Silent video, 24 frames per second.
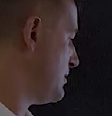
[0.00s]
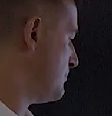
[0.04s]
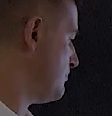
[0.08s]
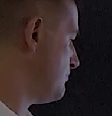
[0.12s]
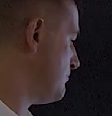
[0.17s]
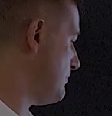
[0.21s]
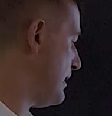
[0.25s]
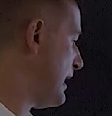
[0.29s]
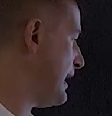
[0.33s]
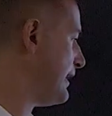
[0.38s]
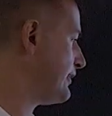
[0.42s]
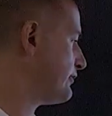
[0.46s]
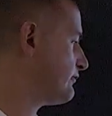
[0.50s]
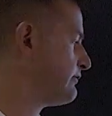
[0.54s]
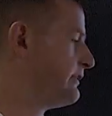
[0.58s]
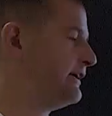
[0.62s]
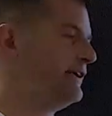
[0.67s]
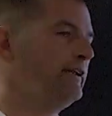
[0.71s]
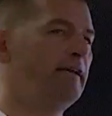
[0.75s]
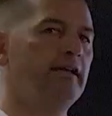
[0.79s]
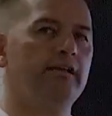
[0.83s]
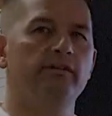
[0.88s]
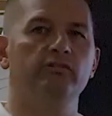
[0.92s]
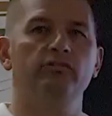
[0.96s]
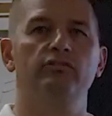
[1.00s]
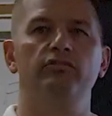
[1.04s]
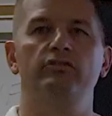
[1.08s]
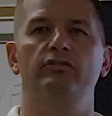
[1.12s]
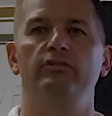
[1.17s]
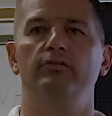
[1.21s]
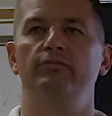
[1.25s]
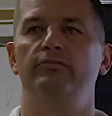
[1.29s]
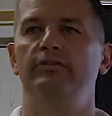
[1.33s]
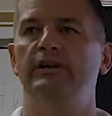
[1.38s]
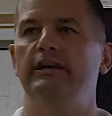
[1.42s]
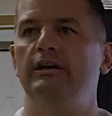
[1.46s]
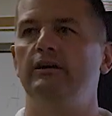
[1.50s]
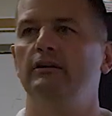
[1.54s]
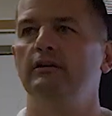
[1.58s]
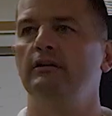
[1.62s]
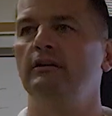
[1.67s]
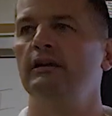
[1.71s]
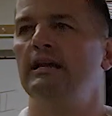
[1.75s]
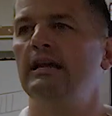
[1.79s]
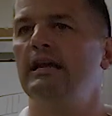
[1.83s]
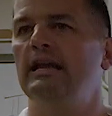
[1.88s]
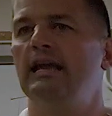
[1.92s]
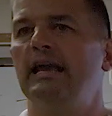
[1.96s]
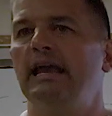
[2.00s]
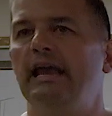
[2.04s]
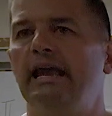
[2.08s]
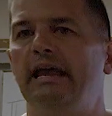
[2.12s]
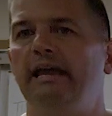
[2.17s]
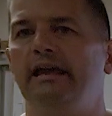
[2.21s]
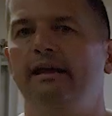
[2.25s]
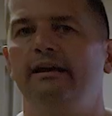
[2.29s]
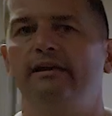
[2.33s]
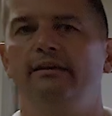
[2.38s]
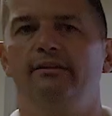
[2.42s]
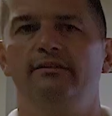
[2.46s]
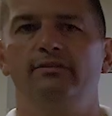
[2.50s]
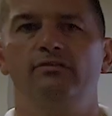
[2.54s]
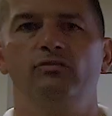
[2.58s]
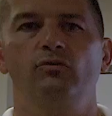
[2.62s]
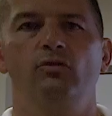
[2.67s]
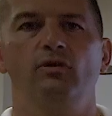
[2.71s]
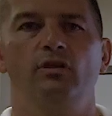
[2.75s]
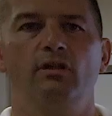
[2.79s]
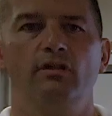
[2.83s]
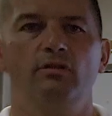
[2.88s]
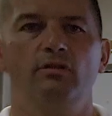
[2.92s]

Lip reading: moderate and severe, and